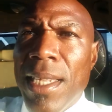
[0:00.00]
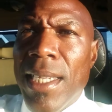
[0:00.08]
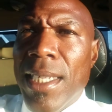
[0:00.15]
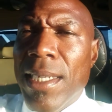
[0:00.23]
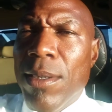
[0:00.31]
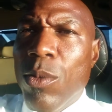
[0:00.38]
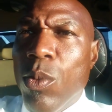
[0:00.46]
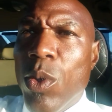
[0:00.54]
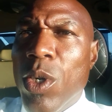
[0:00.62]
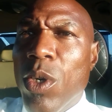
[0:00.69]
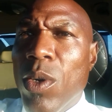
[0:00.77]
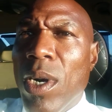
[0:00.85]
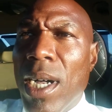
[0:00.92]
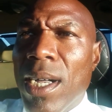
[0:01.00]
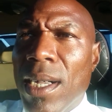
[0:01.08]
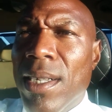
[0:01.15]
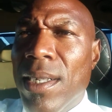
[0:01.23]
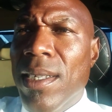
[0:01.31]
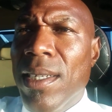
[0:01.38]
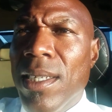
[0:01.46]
it will
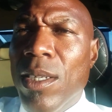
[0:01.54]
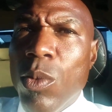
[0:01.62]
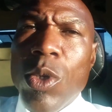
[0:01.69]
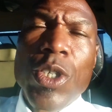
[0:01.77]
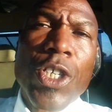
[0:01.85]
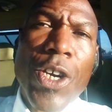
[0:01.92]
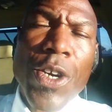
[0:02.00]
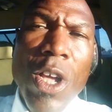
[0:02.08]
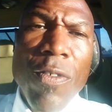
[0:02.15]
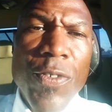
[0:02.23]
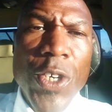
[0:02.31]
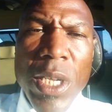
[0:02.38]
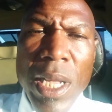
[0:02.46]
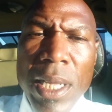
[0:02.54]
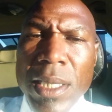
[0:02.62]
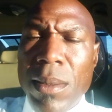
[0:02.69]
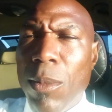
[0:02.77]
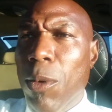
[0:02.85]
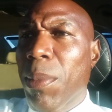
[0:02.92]
turn off your customer